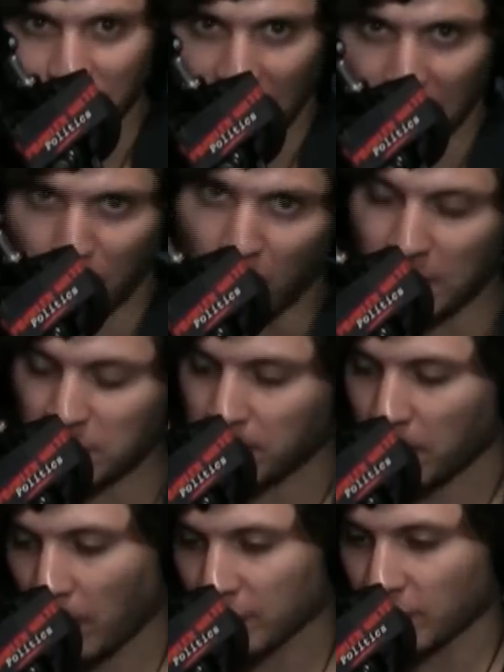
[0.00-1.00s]
Part of his
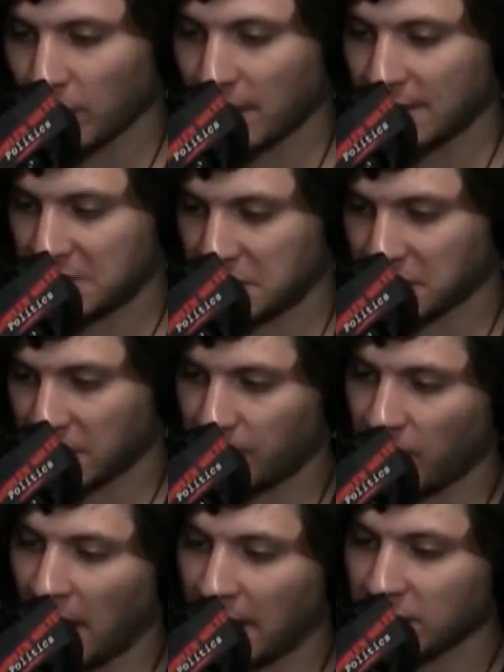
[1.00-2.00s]
proposal is he's going to
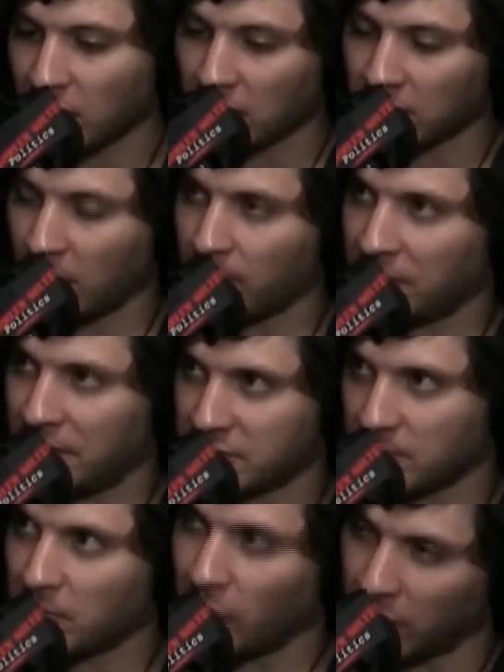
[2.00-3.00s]
fine gun companies a
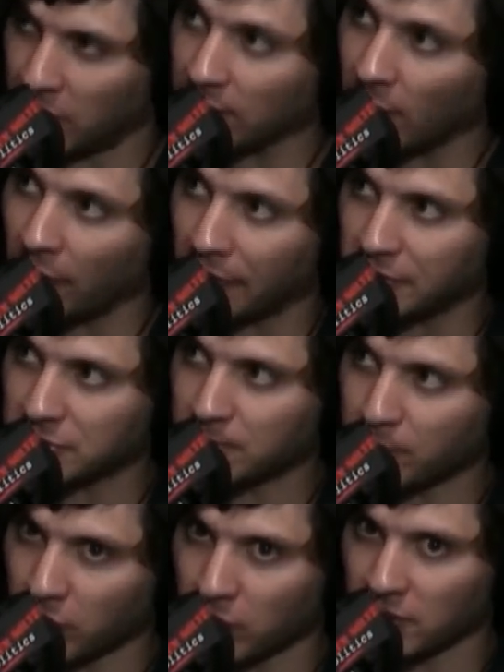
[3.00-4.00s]
million dollars
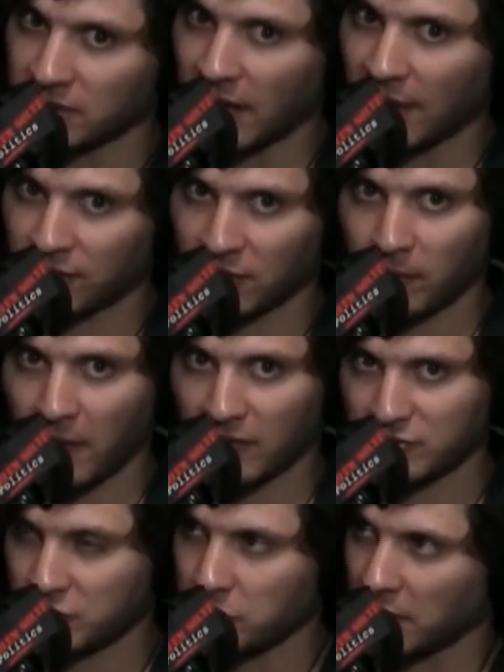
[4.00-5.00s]
per death in a mass
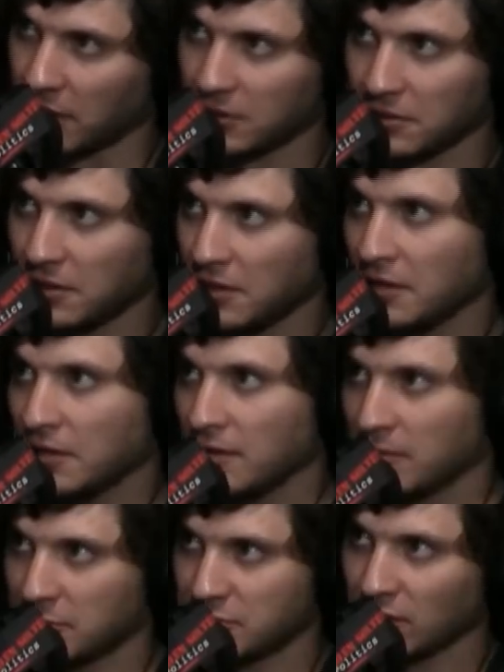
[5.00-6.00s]
shooting,
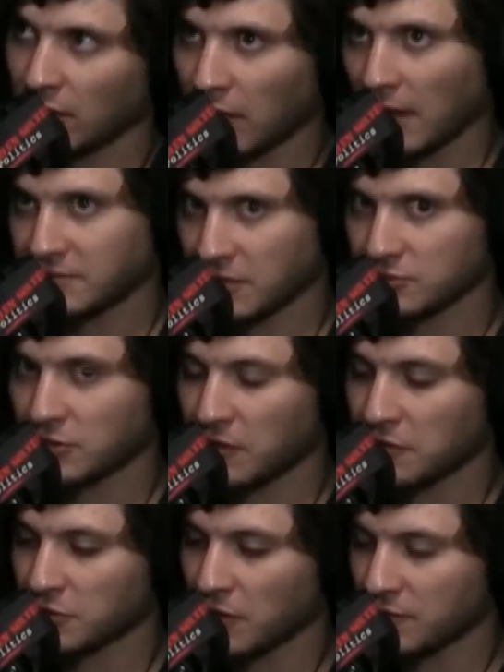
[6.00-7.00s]
which, like, okay, sounds good on
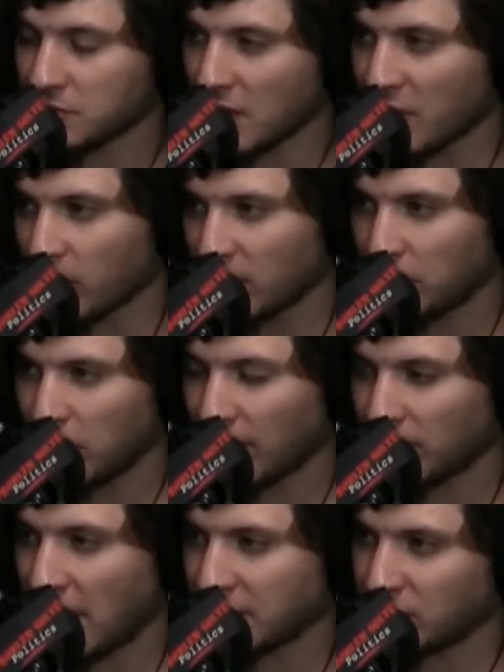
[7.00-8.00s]
the surface level, but then when you have
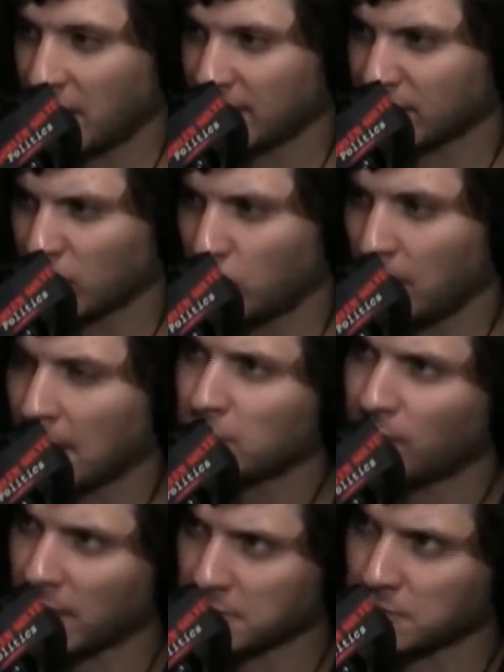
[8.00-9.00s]
to actually ask, like, who
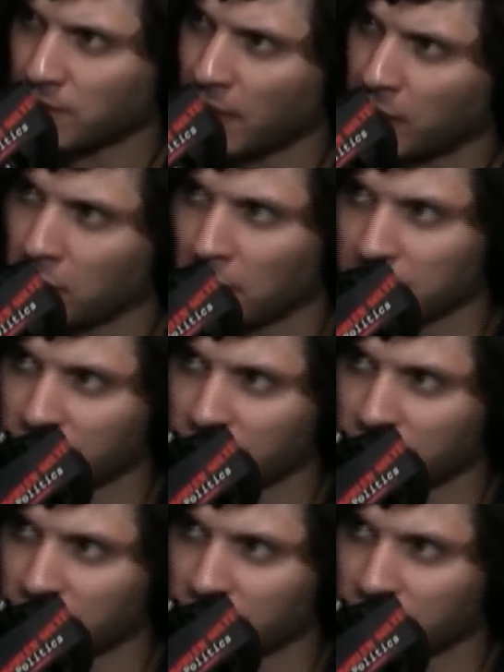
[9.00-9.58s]
manufactures firearms?